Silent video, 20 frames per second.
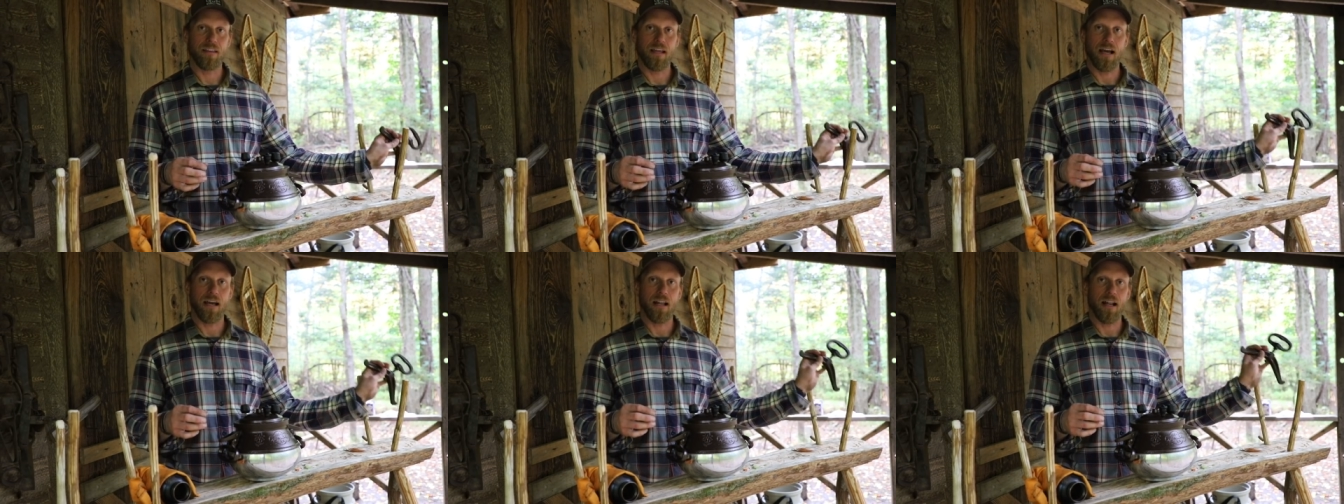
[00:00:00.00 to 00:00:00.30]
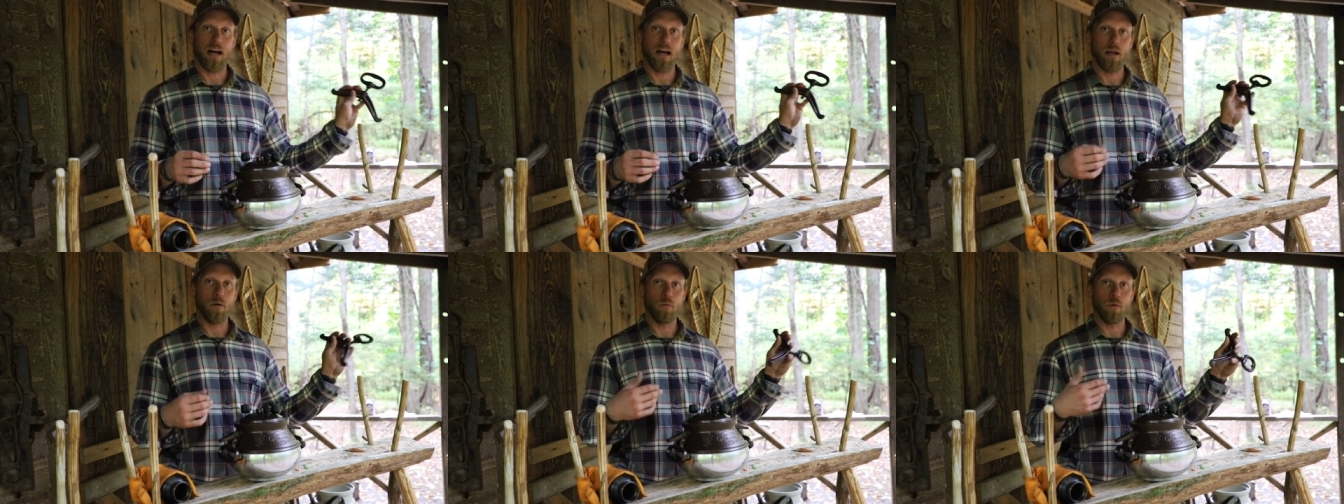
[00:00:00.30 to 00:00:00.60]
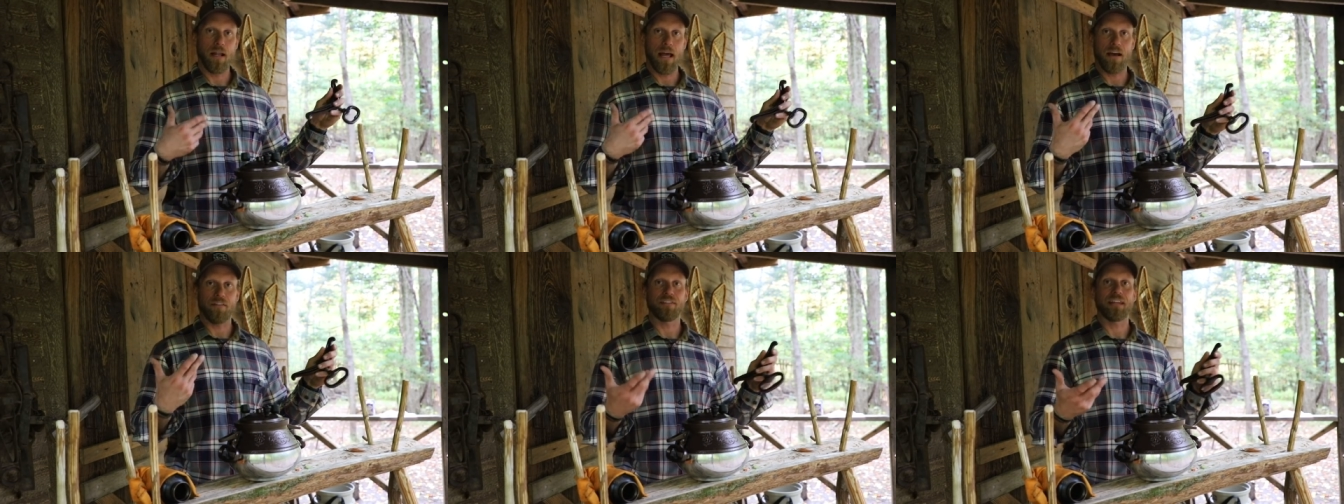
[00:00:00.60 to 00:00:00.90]
that I
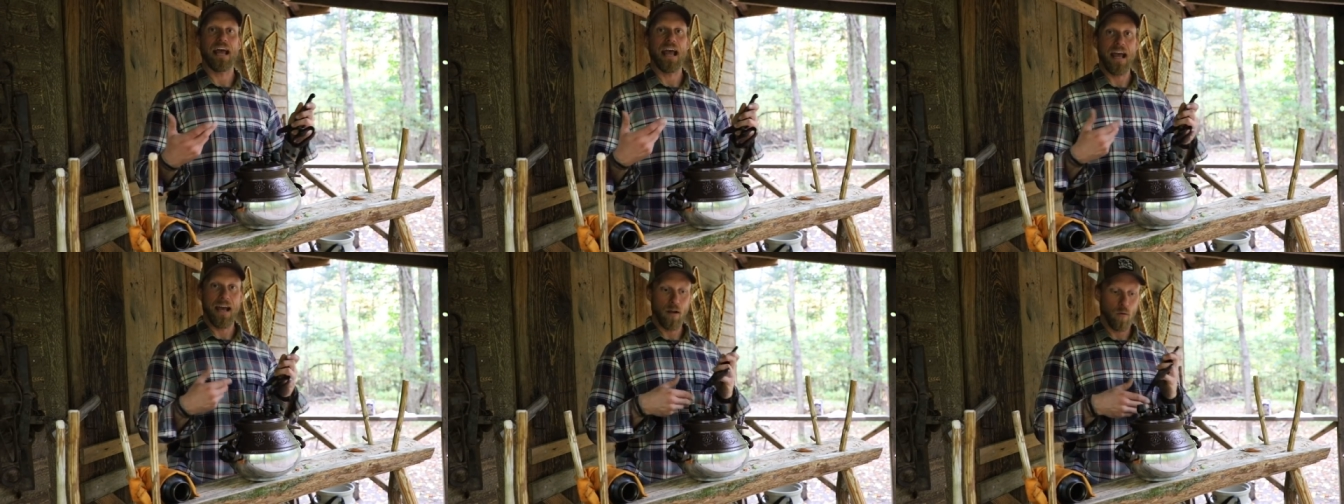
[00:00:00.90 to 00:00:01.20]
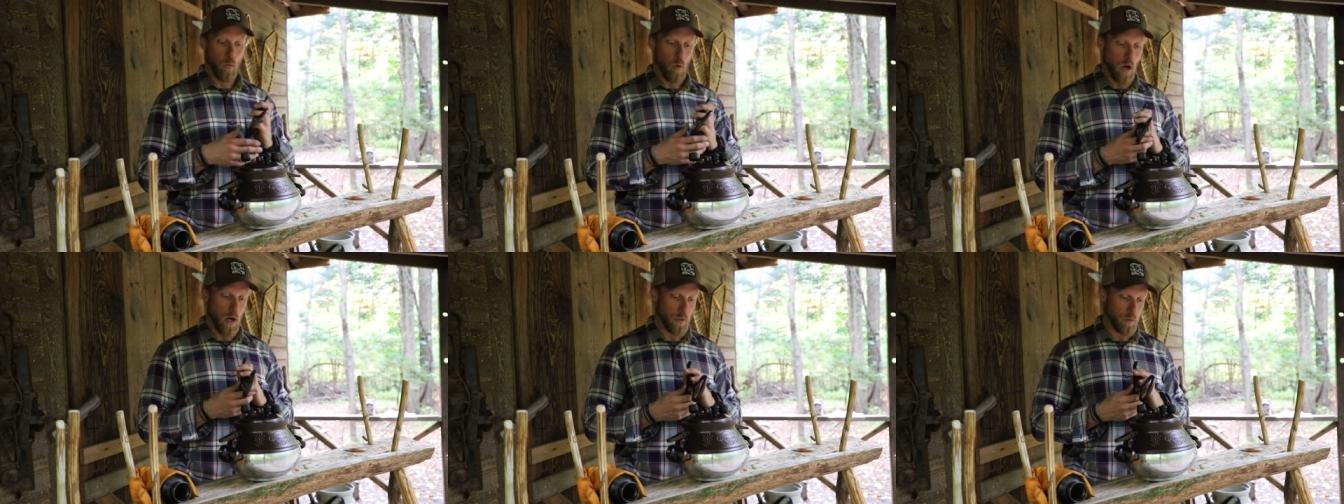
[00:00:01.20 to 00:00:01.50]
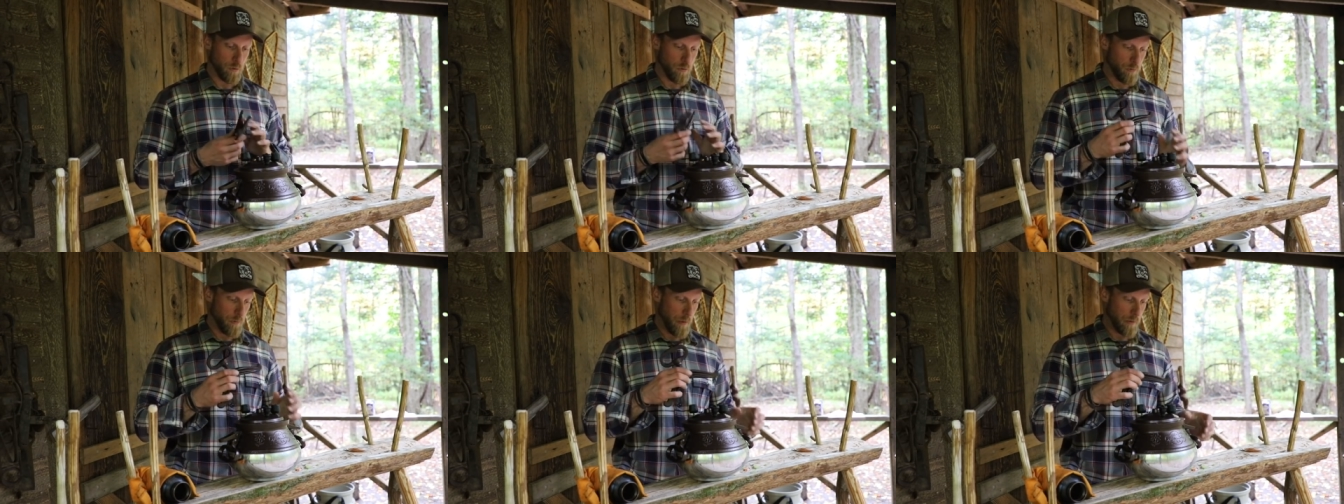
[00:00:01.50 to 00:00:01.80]
would have to add
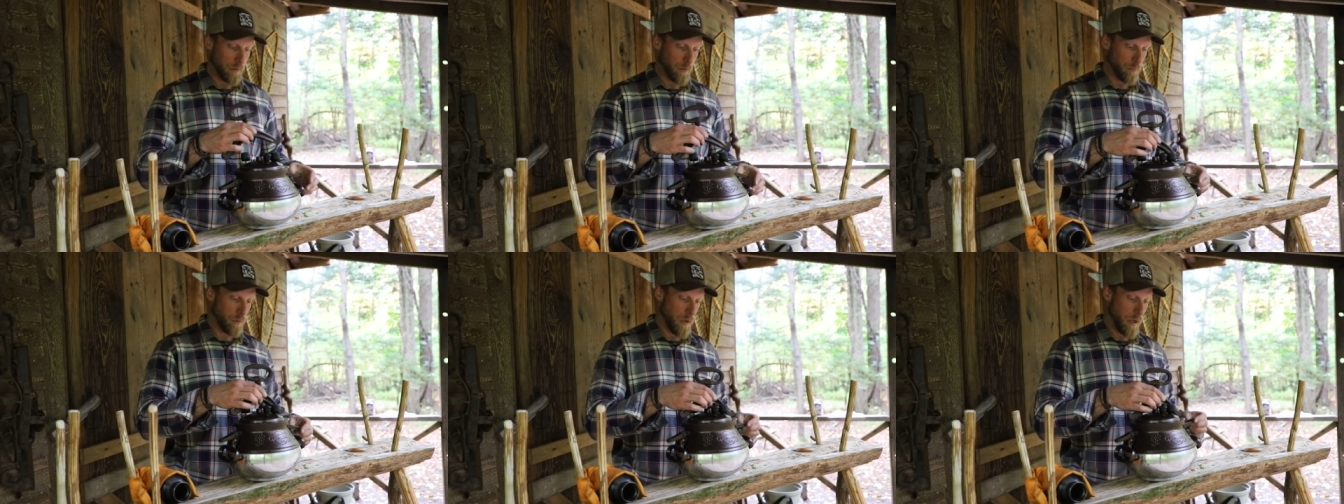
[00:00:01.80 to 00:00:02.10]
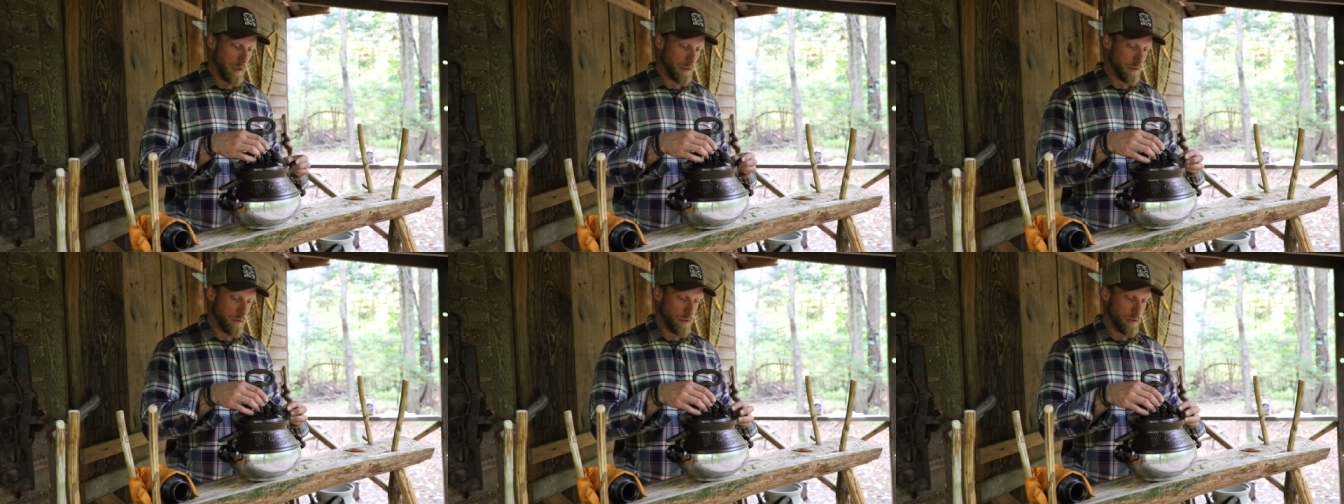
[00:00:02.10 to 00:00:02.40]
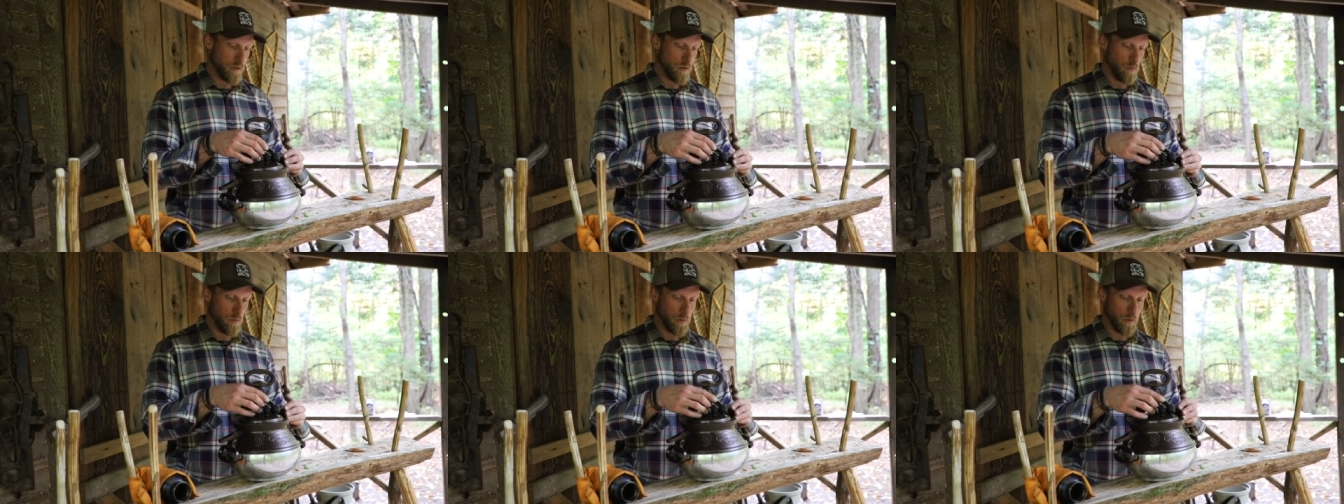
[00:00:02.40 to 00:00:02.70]
water throughout the
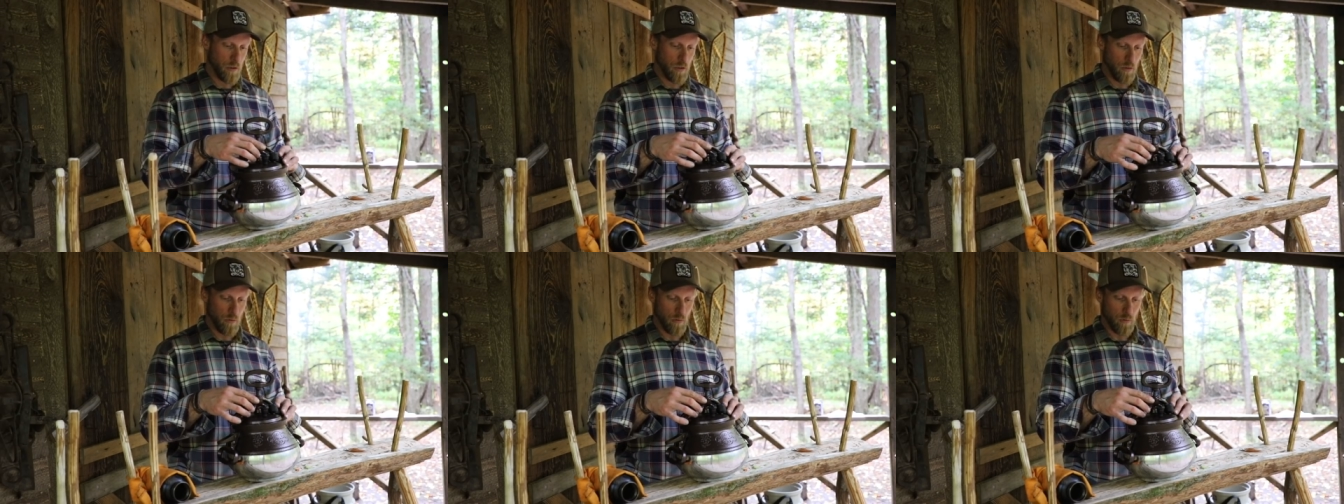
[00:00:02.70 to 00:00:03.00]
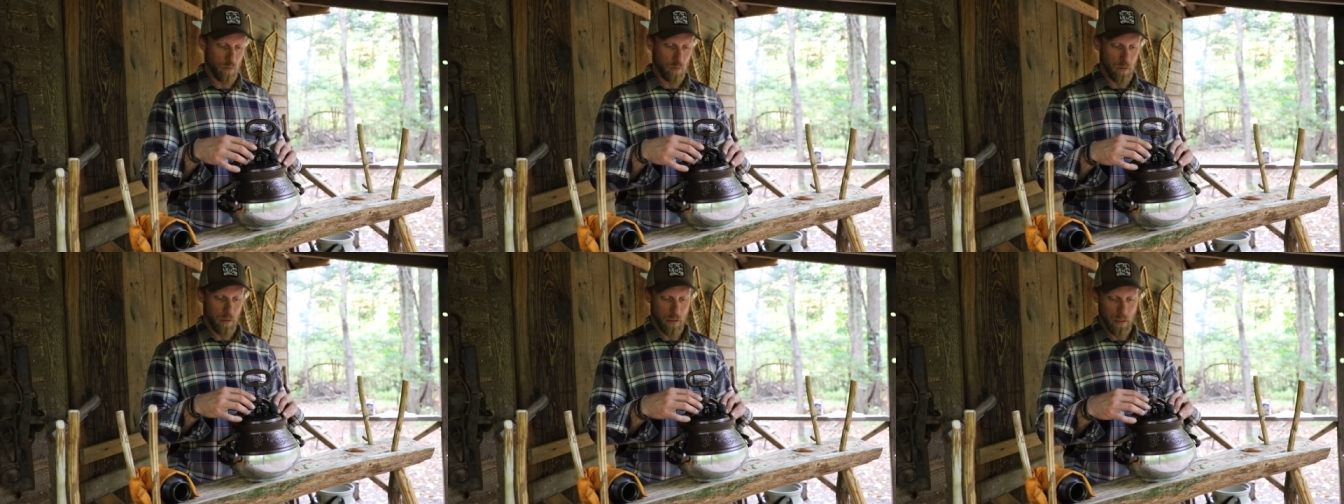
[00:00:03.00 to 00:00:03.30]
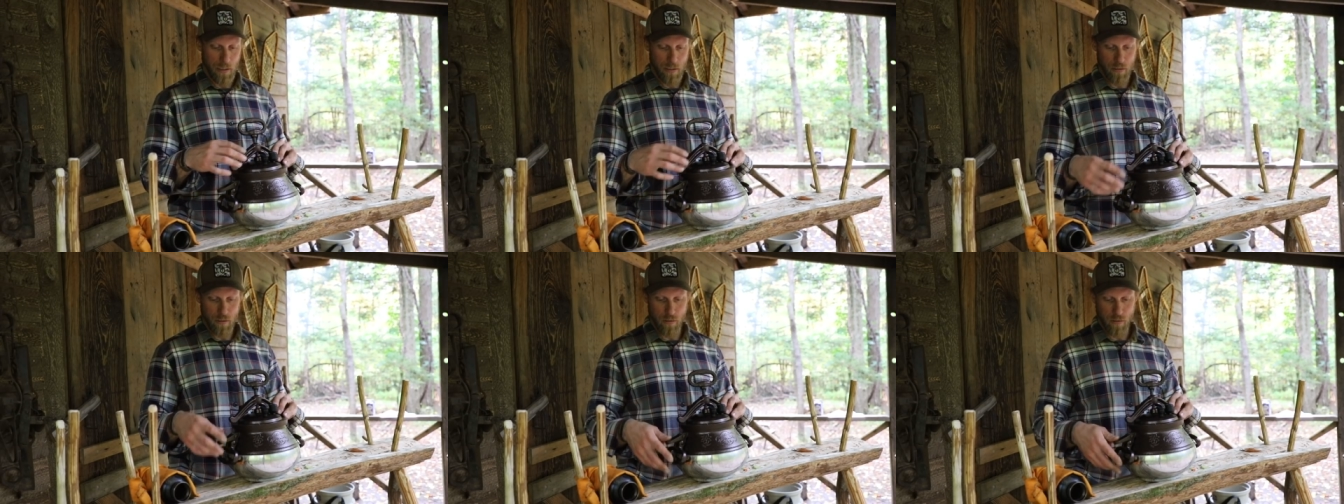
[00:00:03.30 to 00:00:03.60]
process. So what we're gonna do is we're gonna
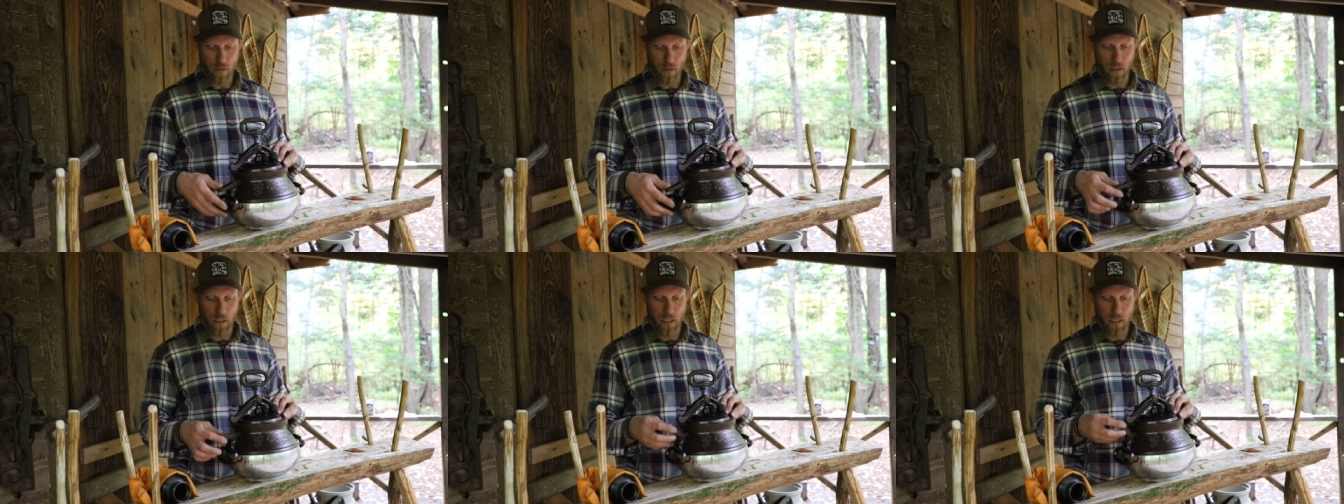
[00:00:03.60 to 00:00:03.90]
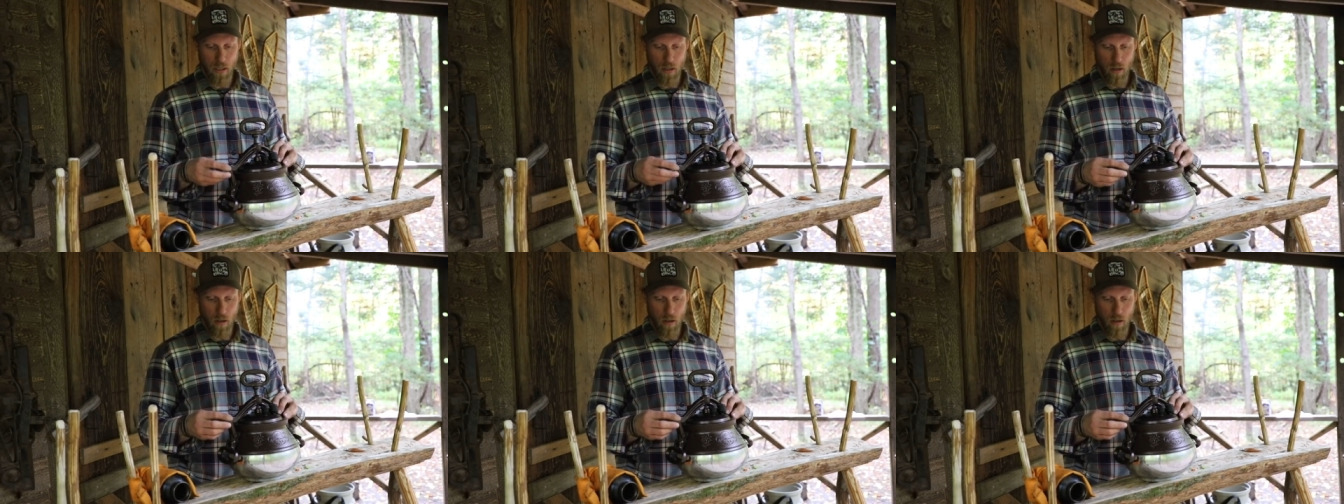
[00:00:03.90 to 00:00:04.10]
get this lid